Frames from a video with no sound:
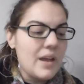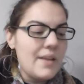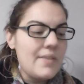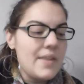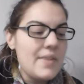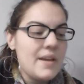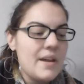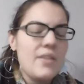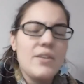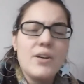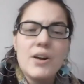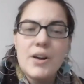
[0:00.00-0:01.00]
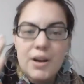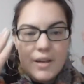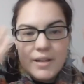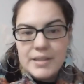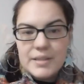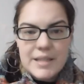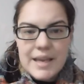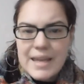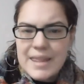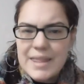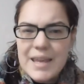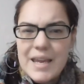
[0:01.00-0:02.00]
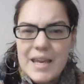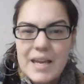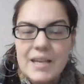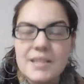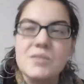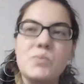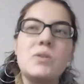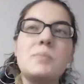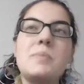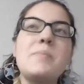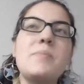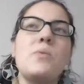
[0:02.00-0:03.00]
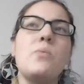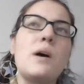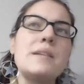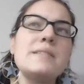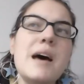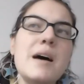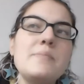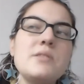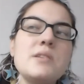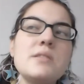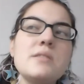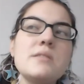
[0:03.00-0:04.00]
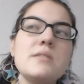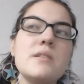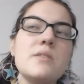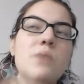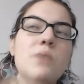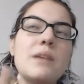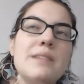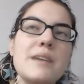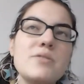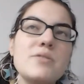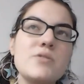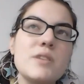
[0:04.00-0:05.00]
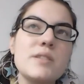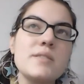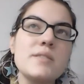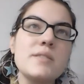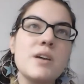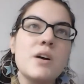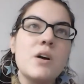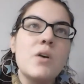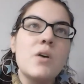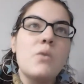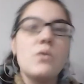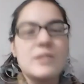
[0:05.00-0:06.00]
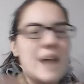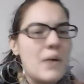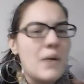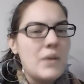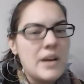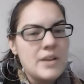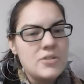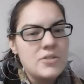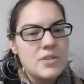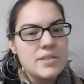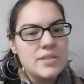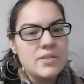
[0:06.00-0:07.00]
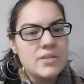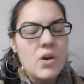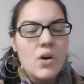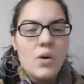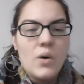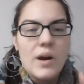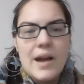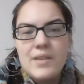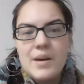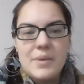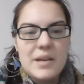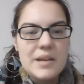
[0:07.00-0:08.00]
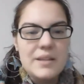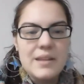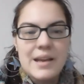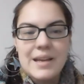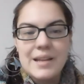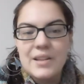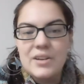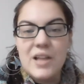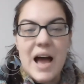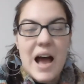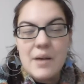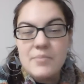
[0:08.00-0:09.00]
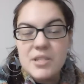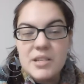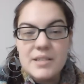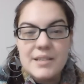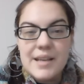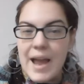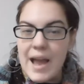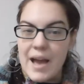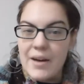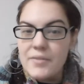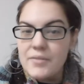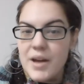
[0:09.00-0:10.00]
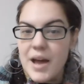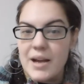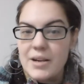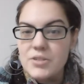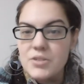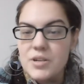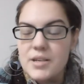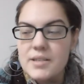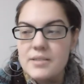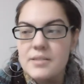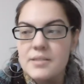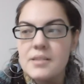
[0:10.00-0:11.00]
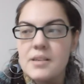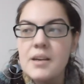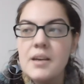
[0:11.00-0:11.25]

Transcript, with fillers: And then the other like thing is, would people want option or want extras or not want extras, or have that be like a little option to have extras?